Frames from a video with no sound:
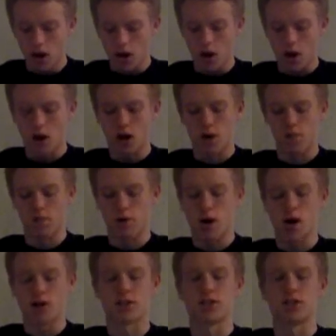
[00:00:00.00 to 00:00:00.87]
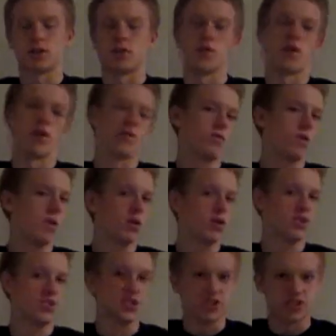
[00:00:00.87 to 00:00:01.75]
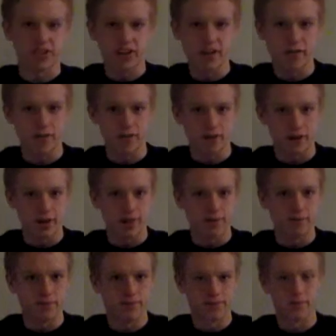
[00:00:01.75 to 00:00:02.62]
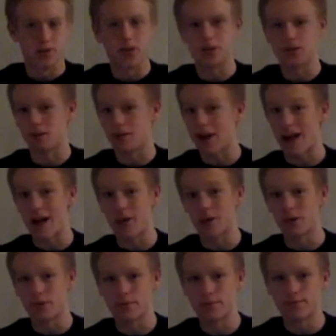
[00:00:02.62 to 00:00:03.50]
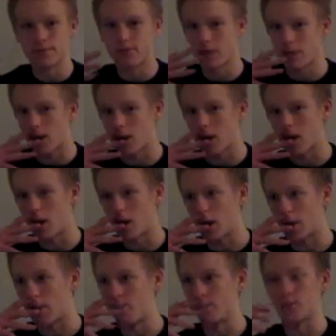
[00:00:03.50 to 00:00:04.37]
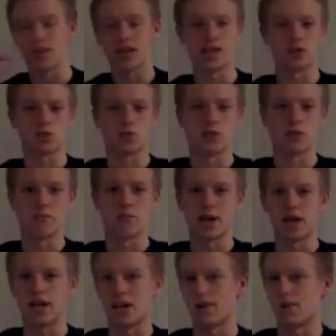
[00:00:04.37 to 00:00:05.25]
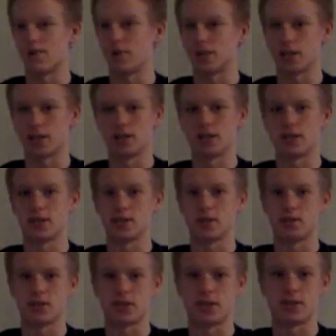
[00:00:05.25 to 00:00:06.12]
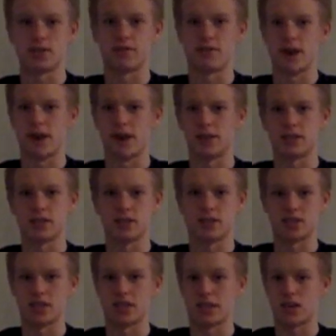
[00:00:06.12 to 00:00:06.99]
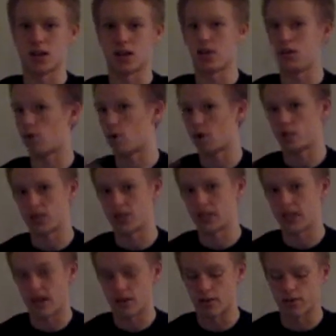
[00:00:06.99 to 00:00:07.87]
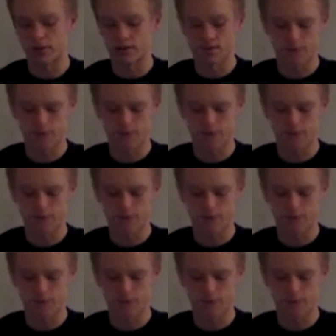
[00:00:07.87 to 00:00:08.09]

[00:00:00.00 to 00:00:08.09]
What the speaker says: Also, of course, slavery is allowed. That's one of the main differences that divides the North and South.